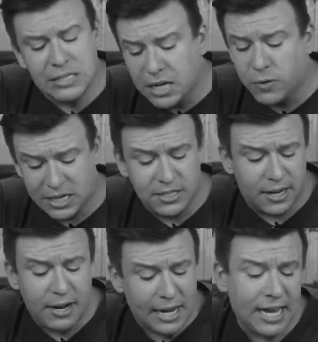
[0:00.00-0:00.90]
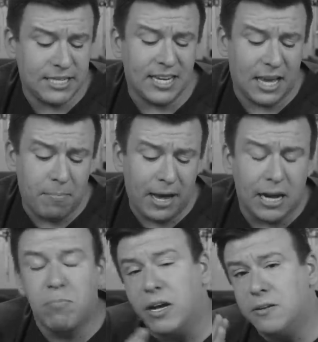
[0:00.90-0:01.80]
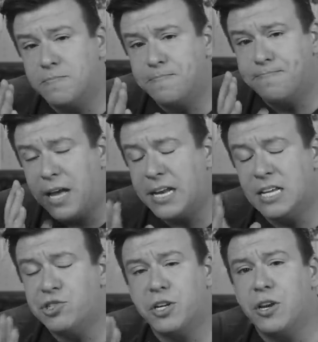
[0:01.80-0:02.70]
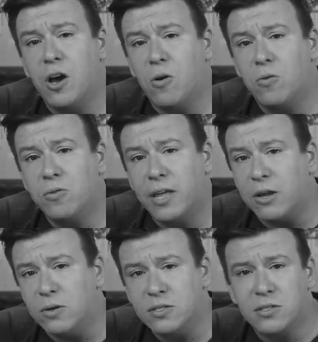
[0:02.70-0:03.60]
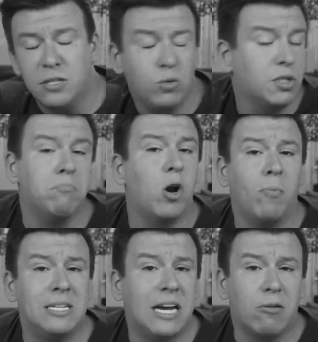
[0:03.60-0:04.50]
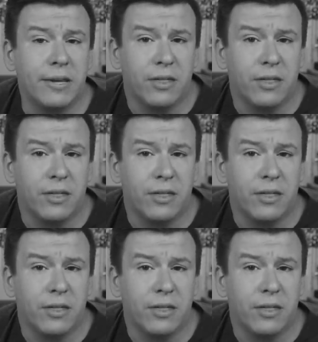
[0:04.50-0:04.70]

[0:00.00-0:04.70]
I said what I said, and I can't take that back. But I need you to know that it was a momentary